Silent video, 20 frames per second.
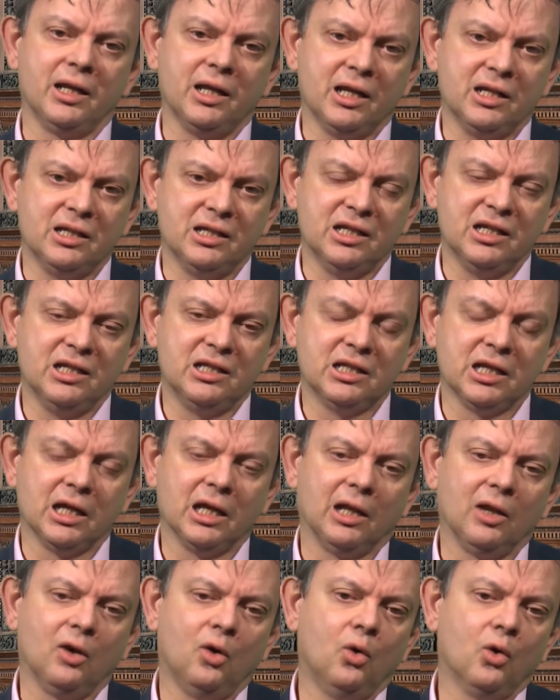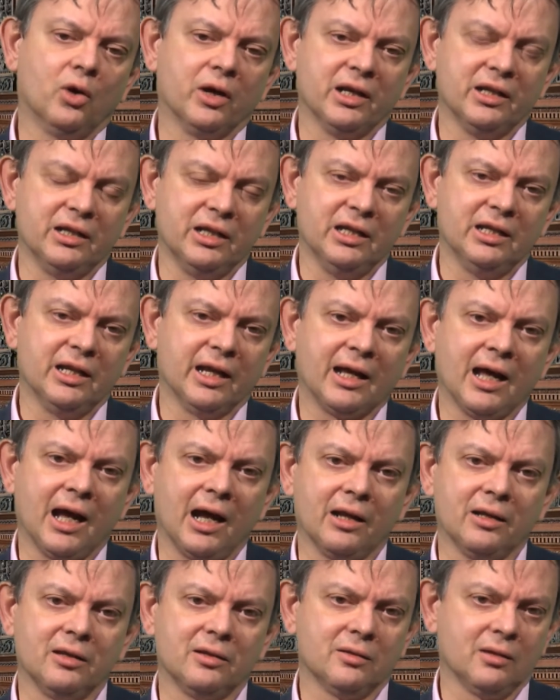in detail, or indeed
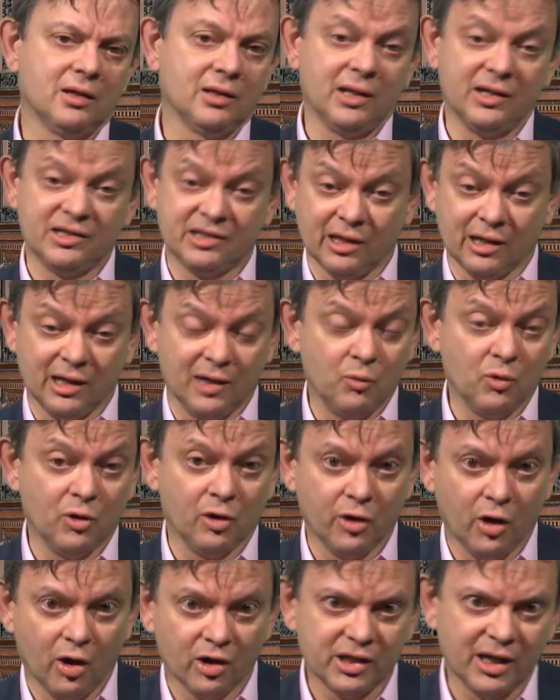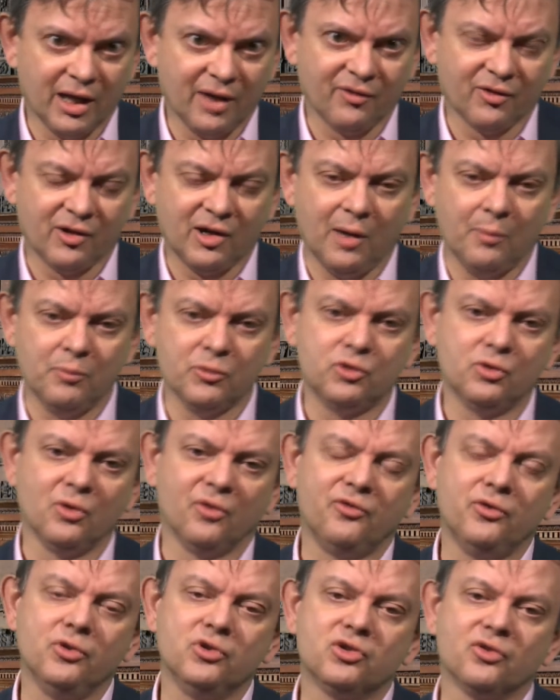they certainly will not have come to a
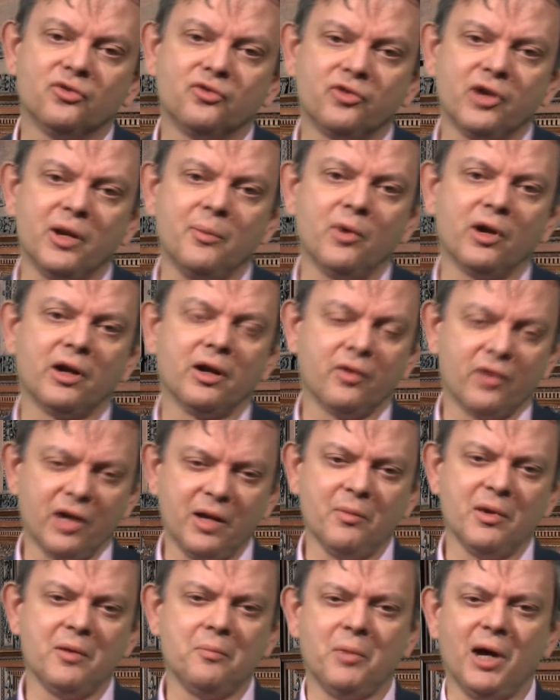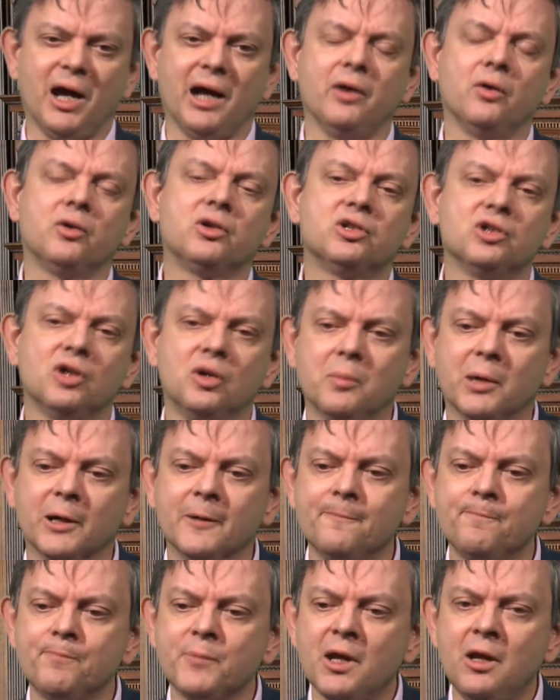future framework agreement by October.
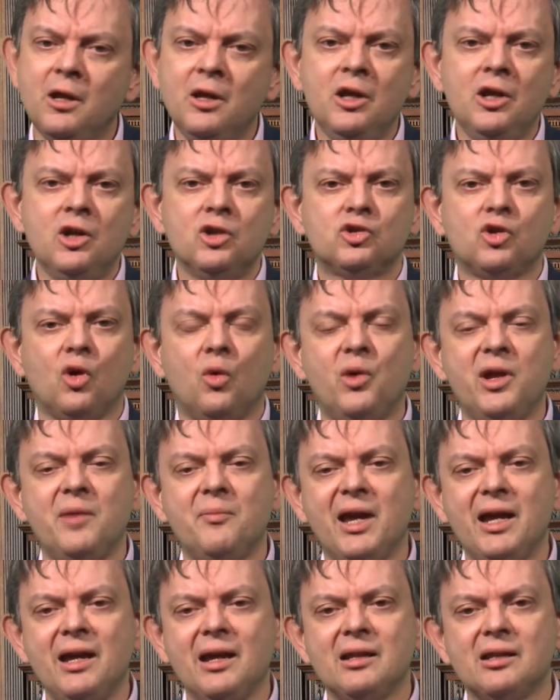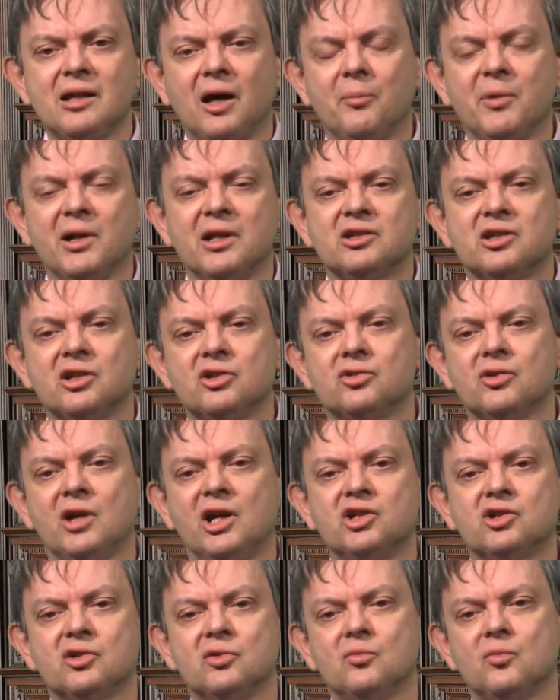So we may end up in a
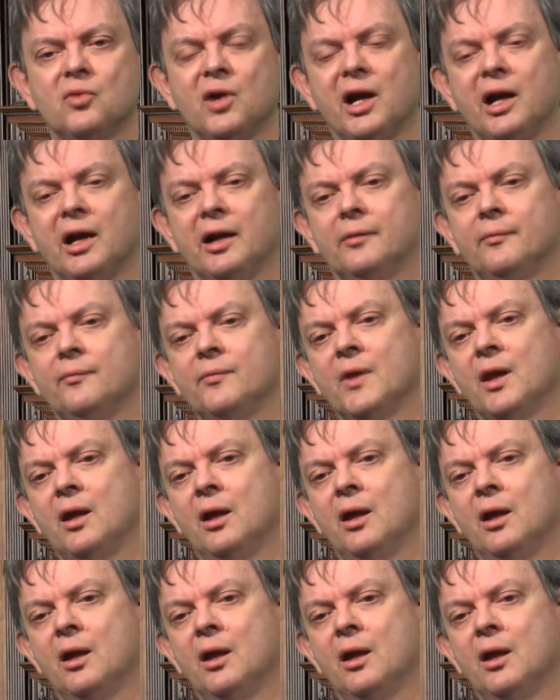situation where